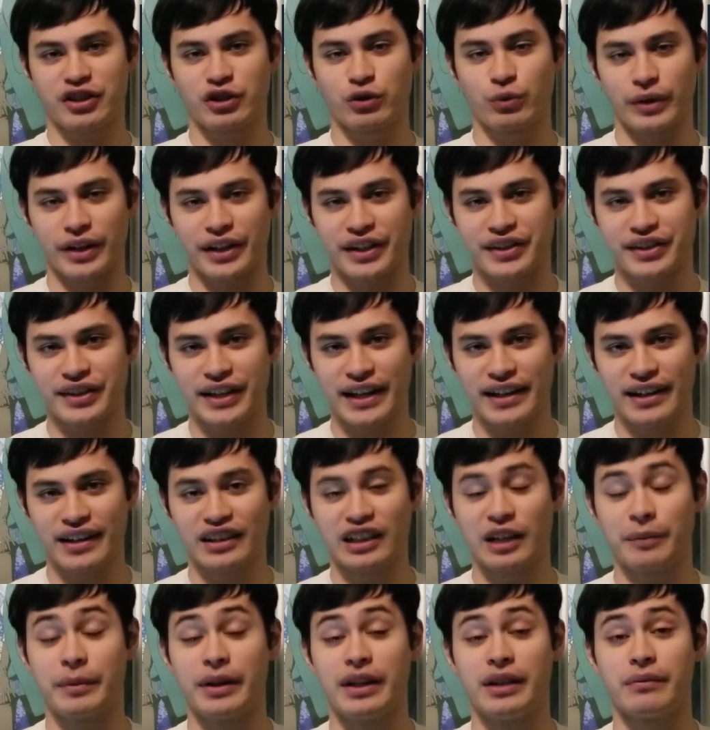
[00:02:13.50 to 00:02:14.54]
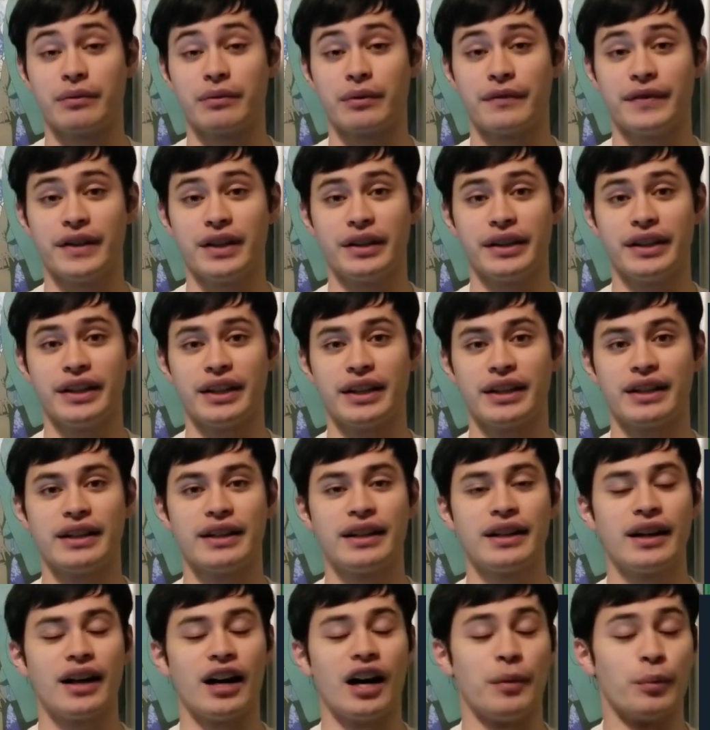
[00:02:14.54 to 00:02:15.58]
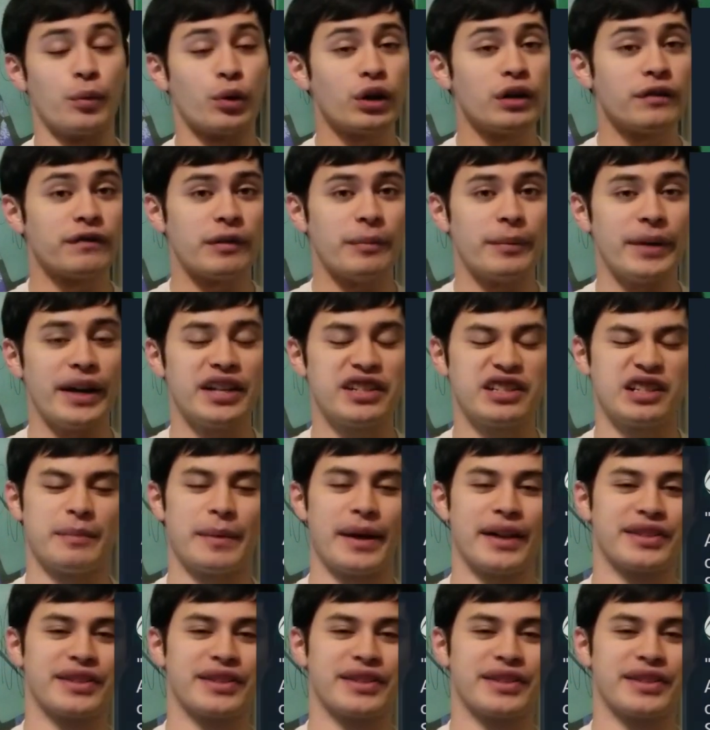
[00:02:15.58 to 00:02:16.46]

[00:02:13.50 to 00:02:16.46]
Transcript: 22nd, they'll be revealing more information about